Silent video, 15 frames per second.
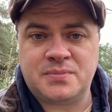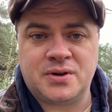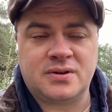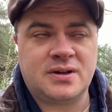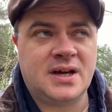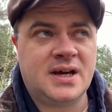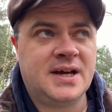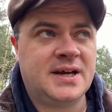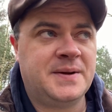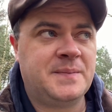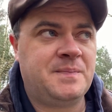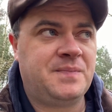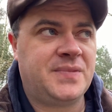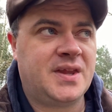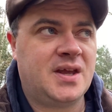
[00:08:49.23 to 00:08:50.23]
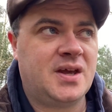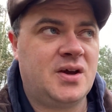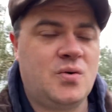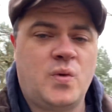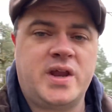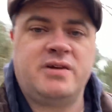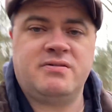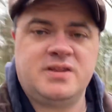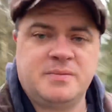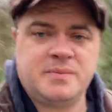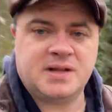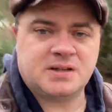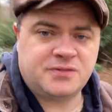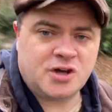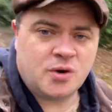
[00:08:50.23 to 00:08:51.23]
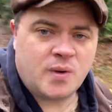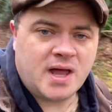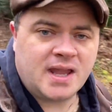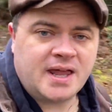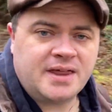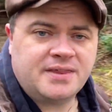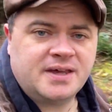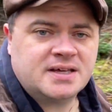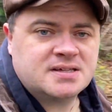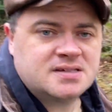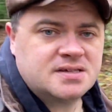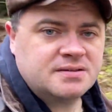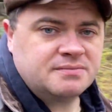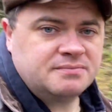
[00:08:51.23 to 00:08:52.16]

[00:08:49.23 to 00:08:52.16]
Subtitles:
But when you're in the middle of nowhere like this,